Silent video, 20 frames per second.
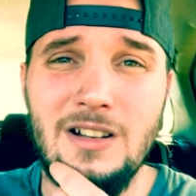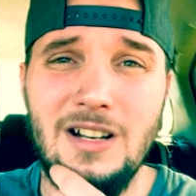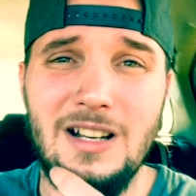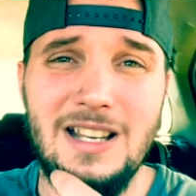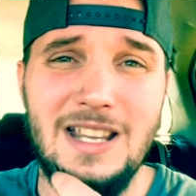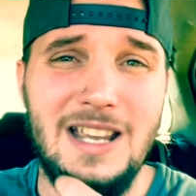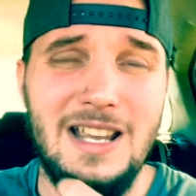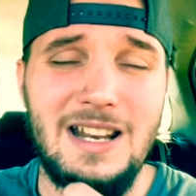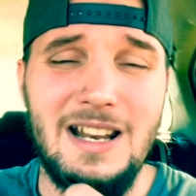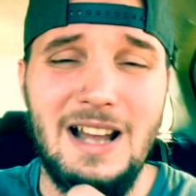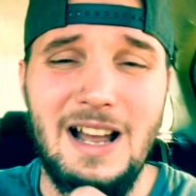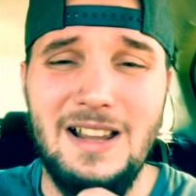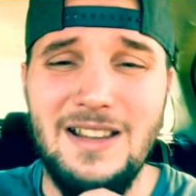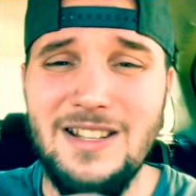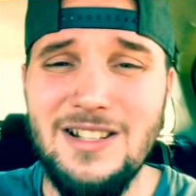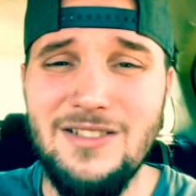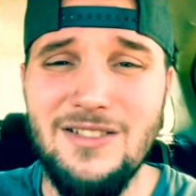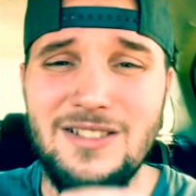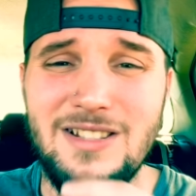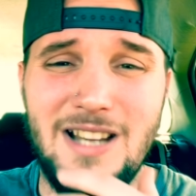Again, I,
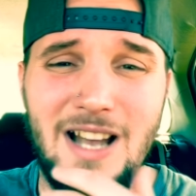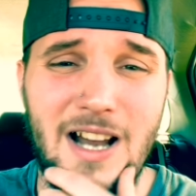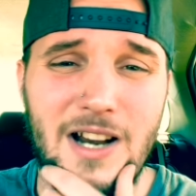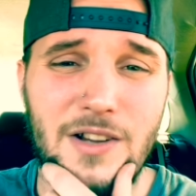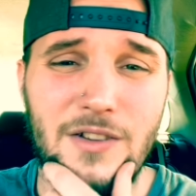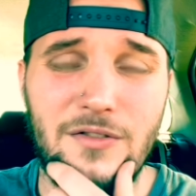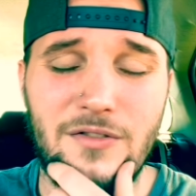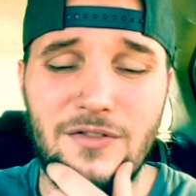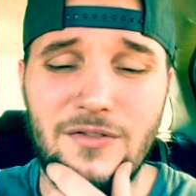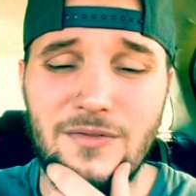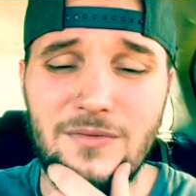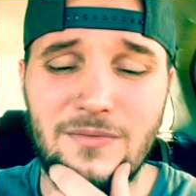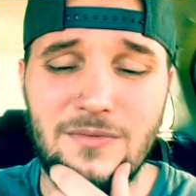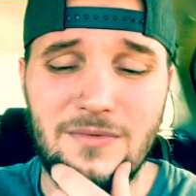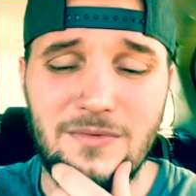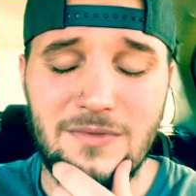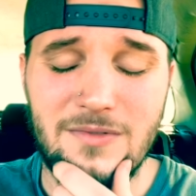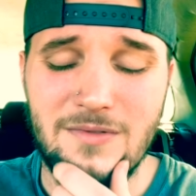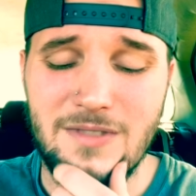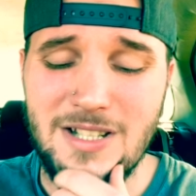this is kind of
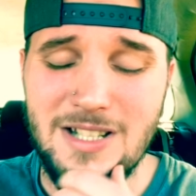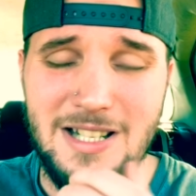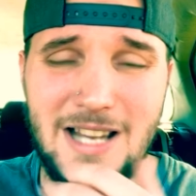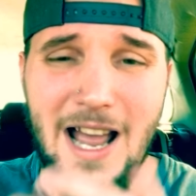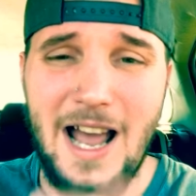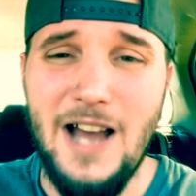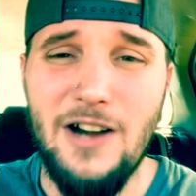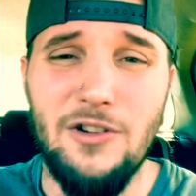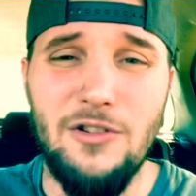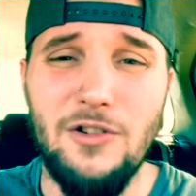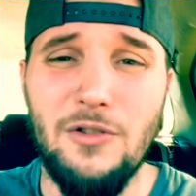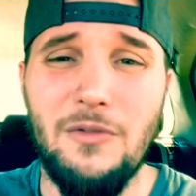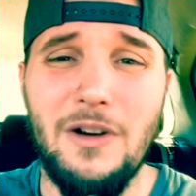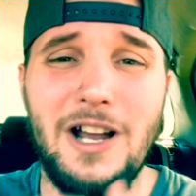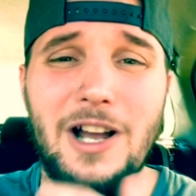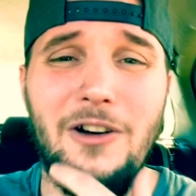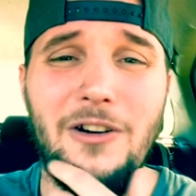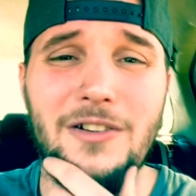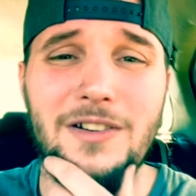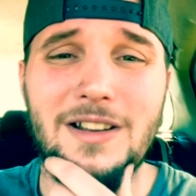scattered
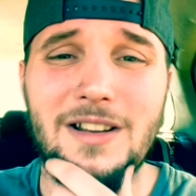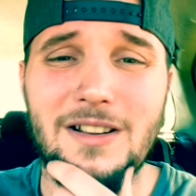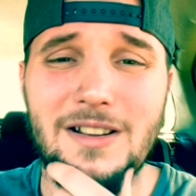around.